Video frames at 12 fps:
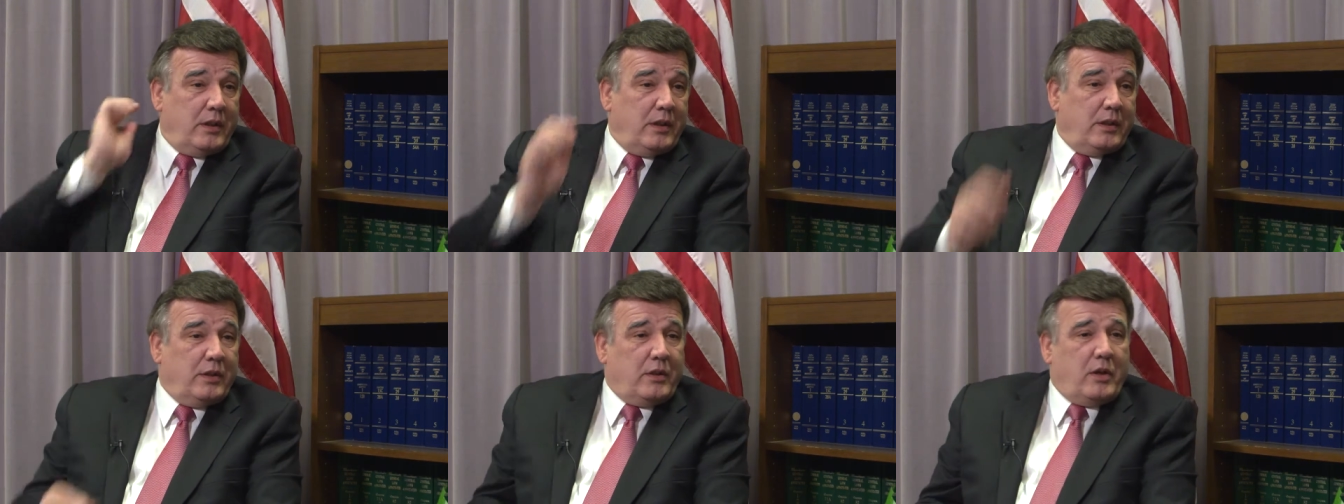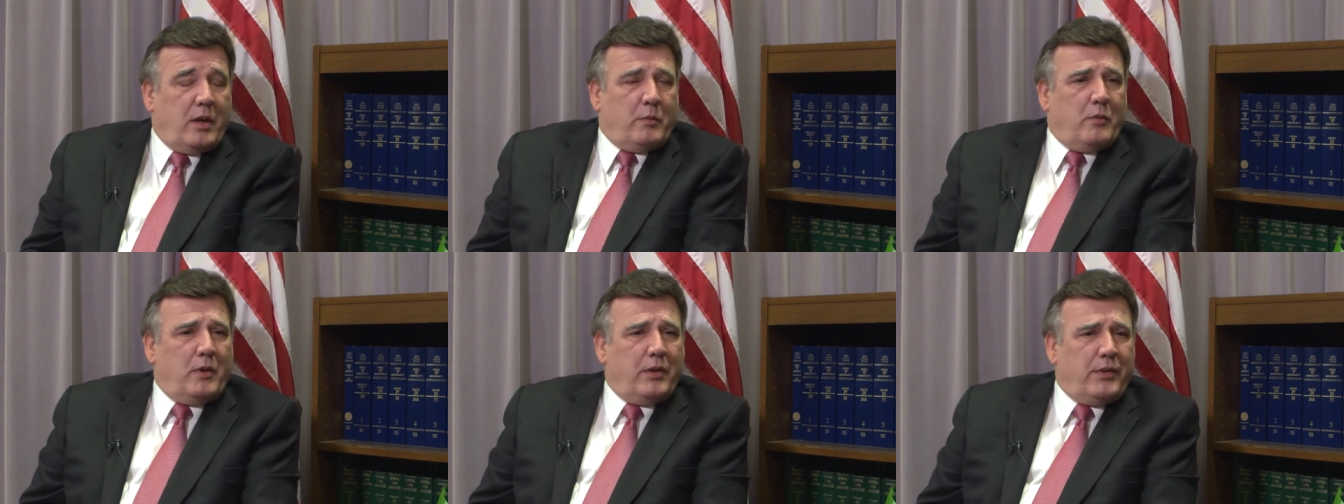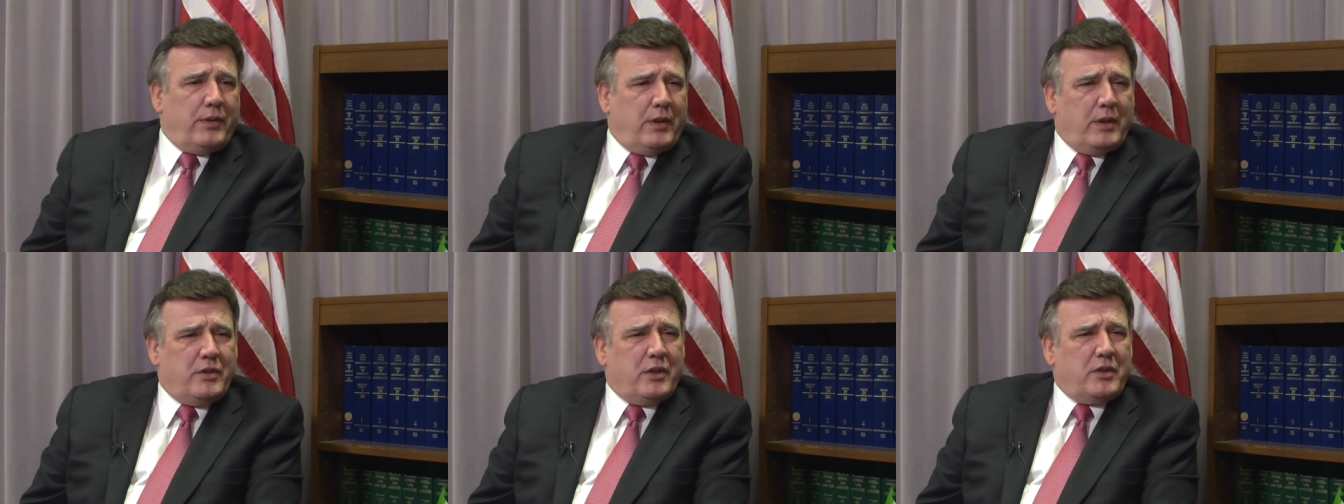in the Commonwealth
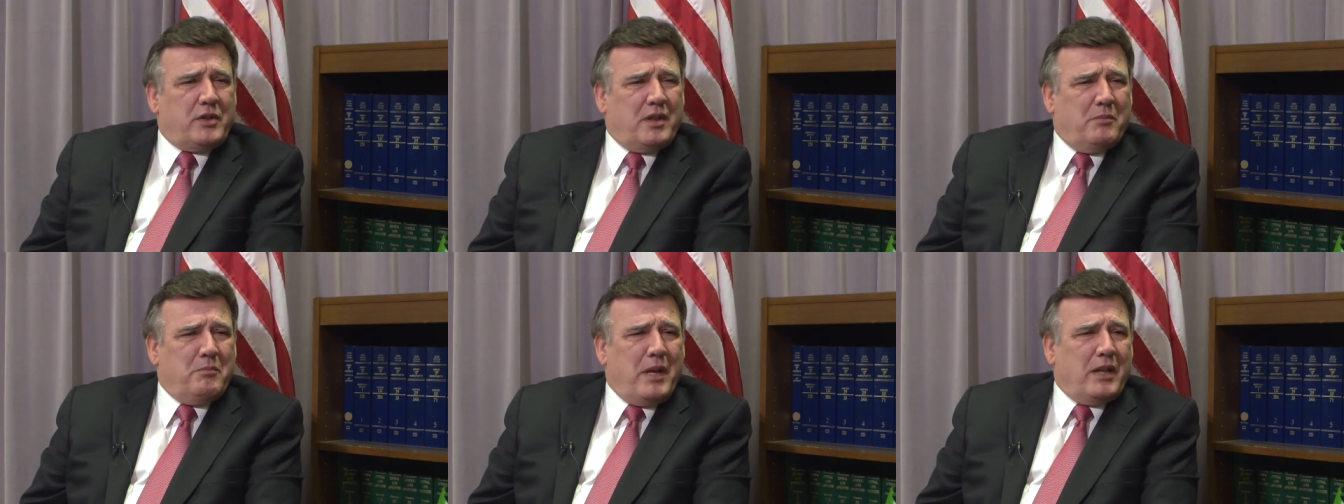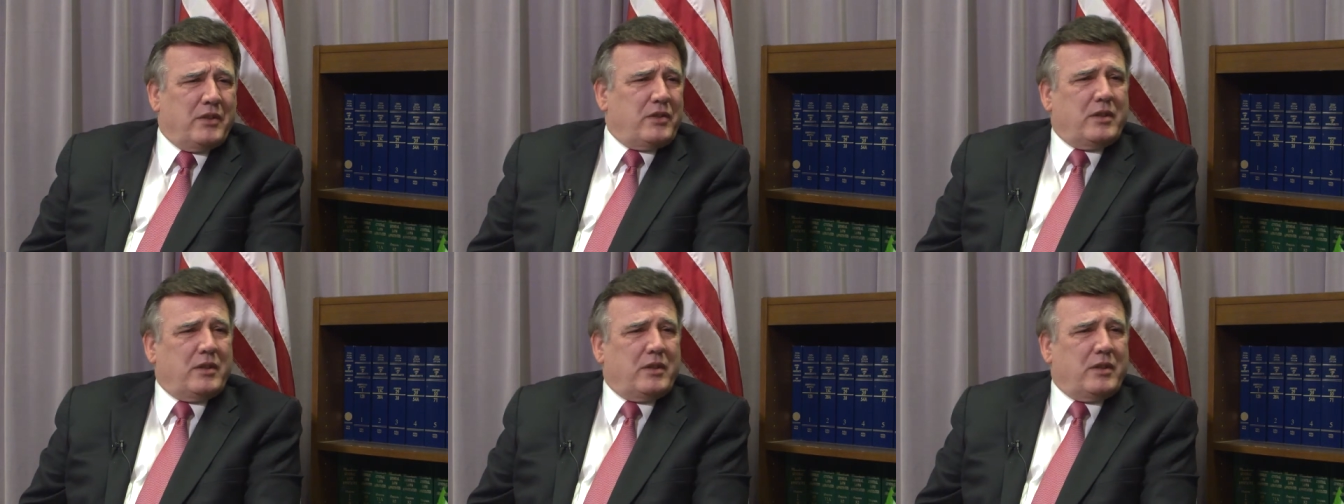are just immense,